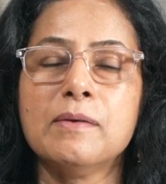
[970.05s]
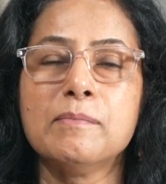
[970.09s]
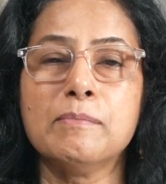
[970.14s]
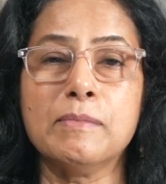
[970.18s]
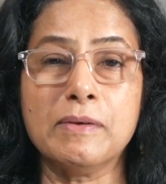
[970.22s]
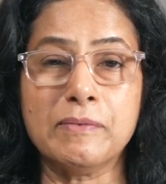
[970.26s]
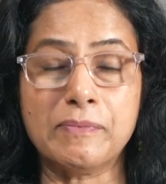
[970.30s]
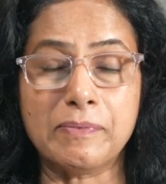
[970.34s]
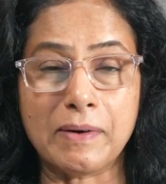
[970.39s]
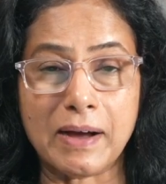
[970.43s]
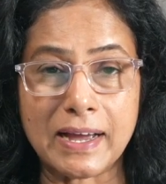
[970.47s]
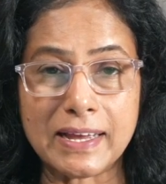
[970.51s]

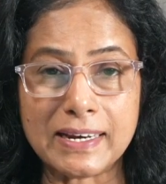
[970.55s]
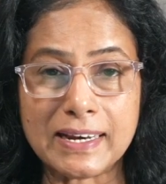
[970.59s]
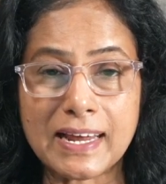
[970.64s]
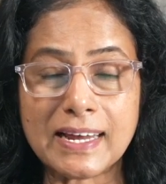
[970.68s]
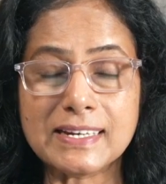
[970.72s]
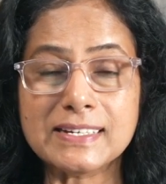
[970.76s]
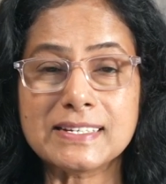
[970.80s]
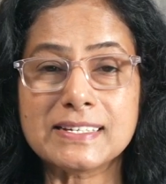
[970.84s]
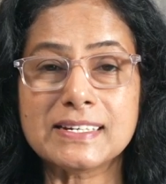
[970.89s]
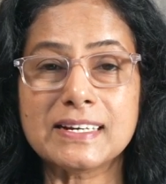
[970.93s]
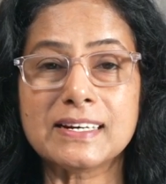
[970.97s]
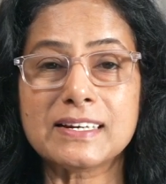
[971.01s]
mee
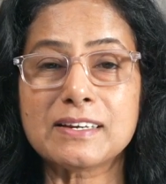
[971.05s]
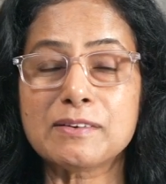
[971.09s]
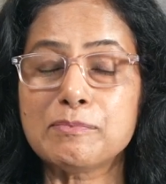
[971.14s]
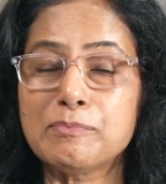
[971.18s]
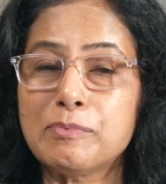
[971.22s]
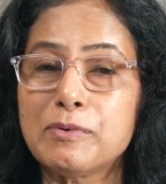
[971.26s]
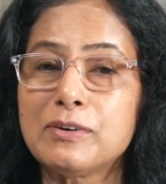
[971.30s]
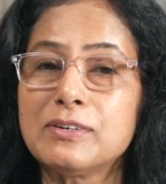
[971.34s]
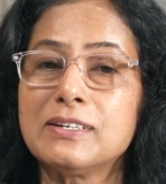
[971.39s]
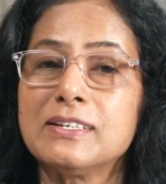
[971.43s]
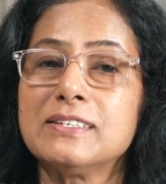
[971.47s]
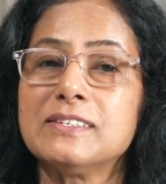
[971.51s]
financial
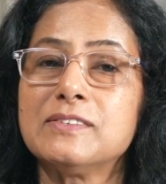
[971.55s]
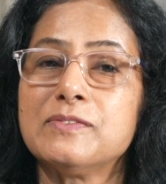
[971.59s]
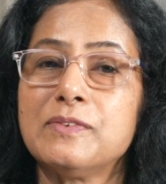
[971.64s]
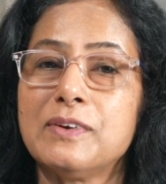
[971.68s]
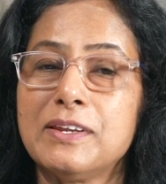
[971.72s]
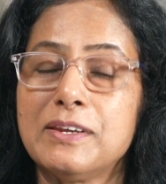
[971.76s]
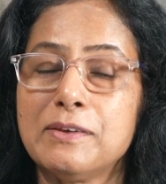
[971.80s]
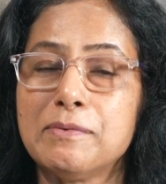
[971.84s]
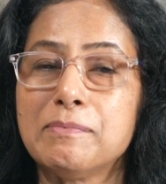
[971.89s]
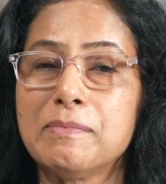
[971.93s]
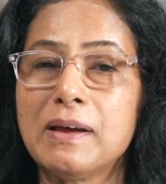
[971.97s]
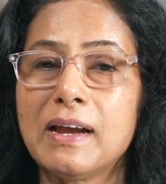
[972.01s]
report is
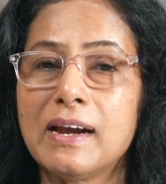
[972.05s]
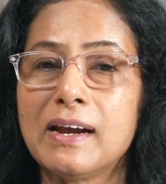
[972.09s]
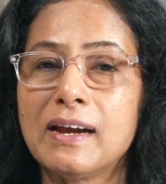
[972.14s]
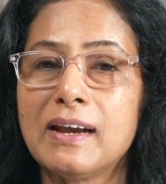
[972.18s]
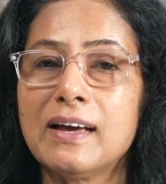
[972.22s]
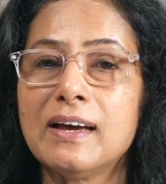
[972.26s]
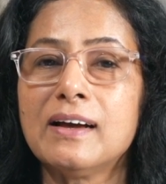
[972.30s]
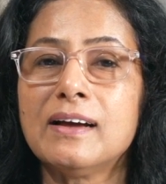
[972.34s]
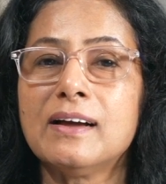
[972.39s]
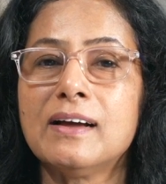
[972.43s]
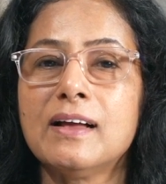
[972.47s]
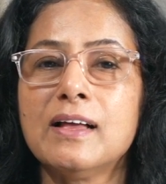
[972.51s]
very bad,
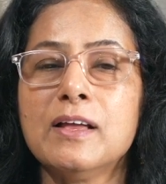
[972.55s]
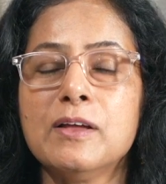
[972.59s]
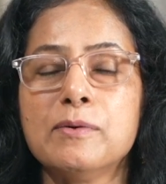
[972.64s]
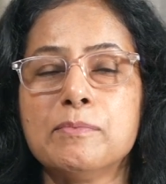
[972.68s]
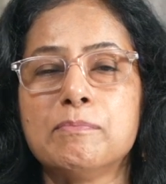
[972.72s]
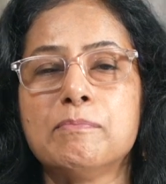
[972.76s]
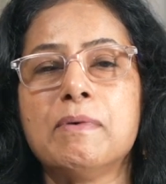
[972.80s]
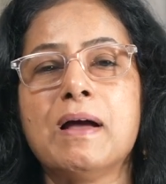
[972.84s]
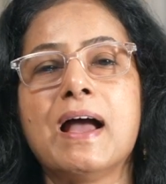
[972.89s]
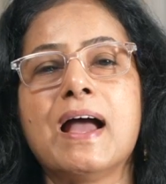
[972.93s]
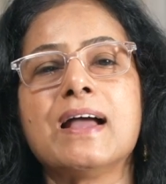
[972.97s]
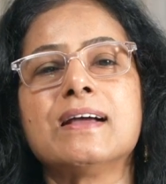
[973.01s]

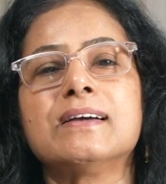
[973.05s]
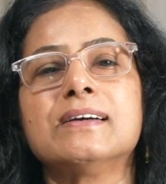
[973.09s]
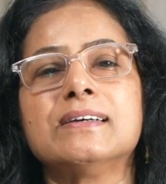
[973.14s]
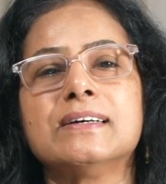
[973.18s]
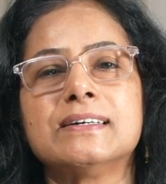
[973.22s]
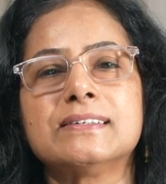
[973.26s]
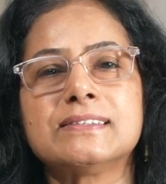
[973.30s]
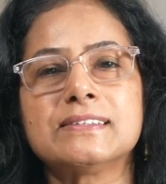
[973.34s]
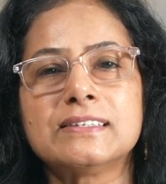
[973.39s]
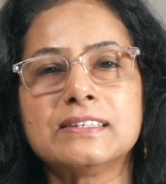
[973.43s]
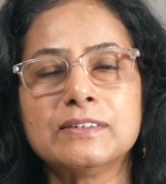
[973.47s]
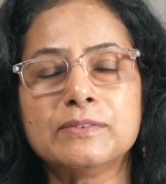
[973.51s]
bank
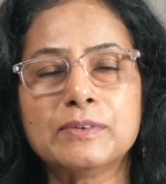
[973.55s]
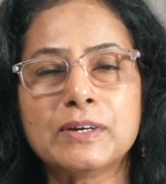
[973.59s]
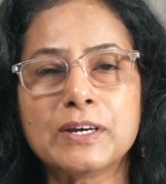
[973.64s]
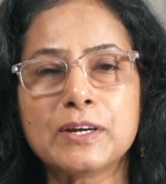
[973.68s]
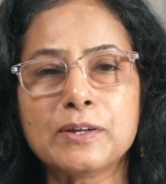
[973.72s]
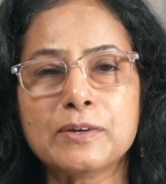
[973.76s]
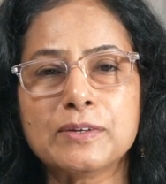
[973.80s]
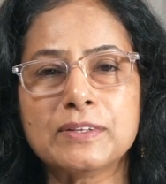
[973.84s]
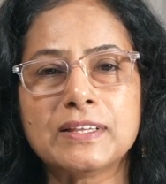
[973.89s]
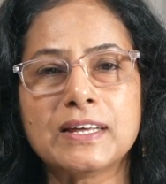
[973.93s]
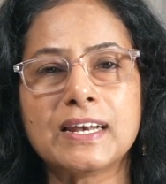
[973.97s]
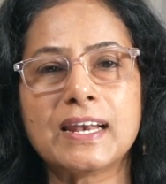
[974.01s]
has given
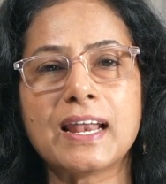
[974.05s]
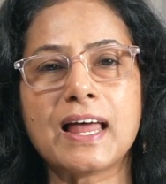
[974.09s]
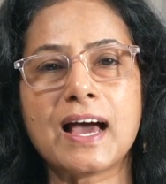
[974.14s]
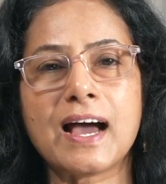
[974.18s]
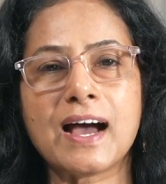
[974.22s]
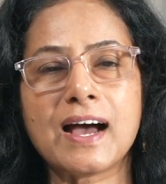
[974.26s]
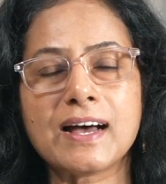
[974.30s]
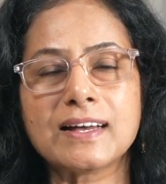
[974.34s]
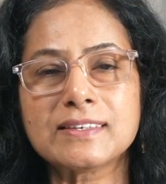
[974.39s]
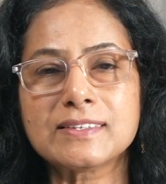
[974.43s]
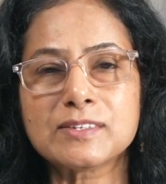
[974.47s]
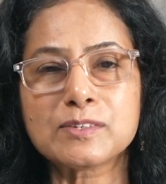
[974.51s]
you the
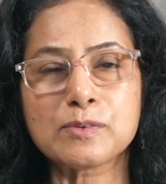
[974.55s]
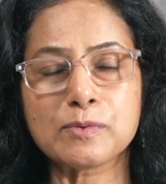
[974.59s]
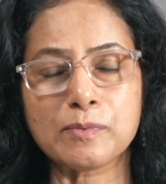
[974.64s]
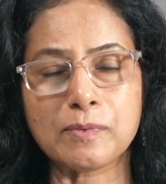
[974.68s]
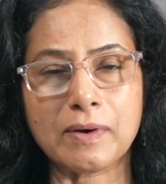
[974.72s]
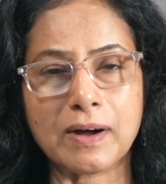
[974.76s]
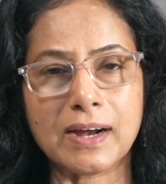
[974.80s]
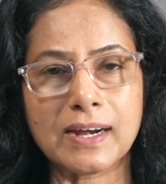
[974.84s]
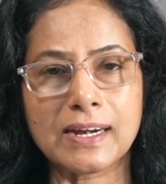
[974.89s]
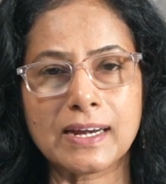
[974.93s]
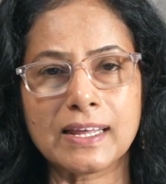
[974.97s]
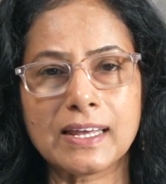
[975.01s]
last
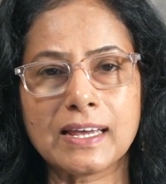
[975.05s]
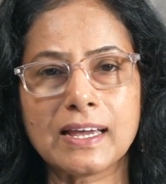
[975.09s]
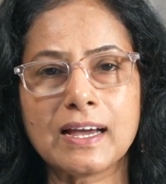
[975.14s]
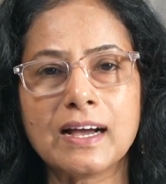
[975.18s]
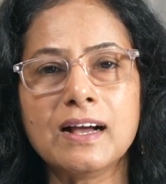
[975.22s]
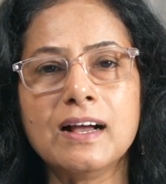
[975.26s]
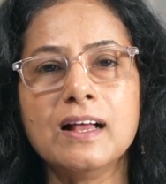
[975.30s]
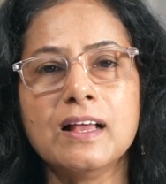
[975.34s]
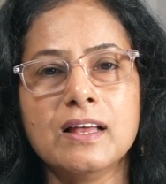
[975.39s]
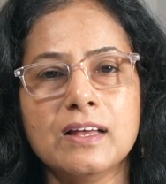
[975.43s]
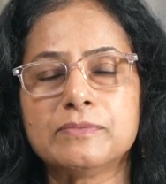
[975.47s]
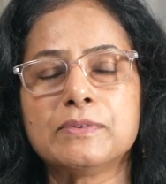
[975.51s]
warning
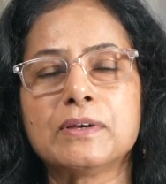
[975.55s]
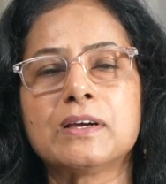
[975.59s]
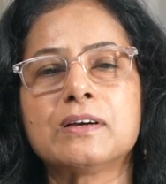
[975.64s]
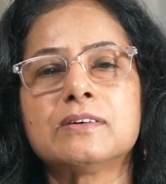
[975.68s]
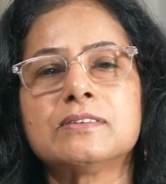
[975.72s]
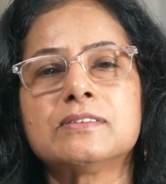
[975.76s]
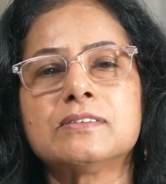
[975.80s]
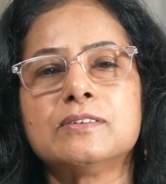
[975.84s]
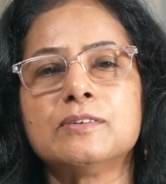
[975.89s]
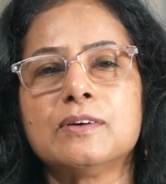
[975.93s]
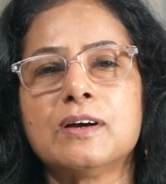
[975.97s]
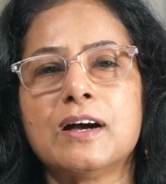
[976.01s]

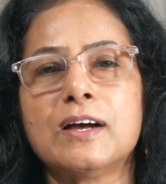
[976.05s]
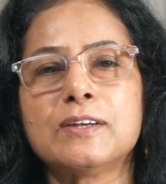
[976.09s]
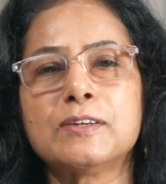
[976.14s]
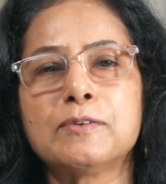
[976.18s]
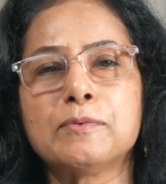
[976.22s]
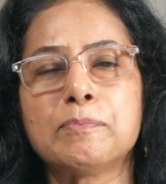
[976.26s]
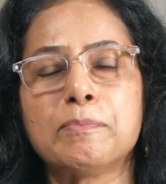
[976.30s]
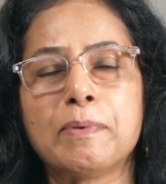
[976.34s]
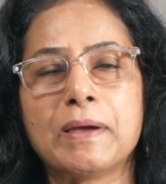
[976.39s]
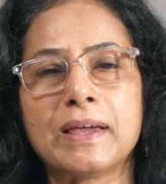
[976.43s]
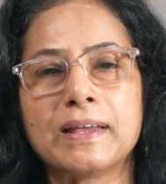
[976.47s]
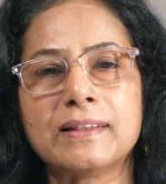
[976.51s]
because you had
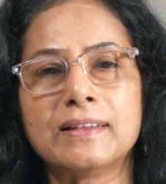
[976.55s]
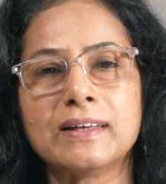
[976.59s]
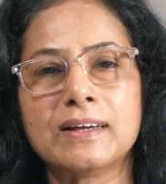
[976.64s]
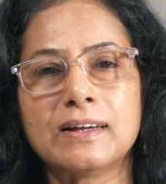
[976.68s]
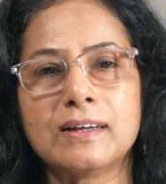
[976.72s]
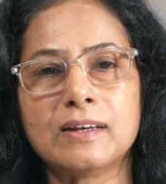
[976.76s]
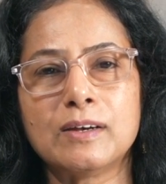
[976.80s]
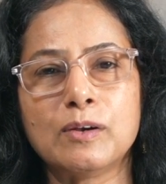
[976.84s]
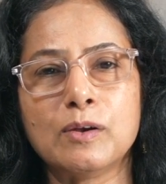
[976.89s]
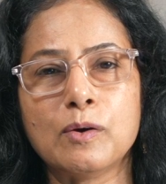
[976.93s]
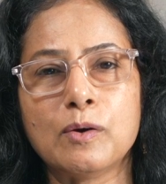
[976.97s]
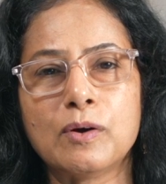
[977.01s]
to pay the
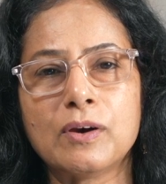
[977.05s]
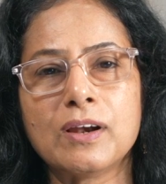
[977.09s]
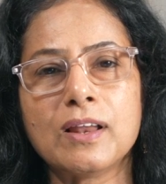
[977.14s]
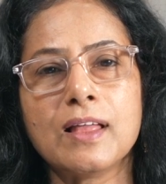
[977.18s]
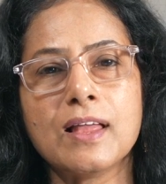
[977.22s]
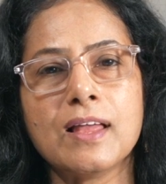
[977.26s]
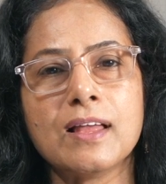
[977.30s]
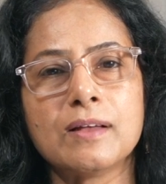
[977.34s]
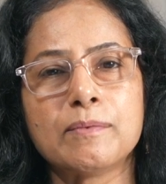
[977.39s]
loan.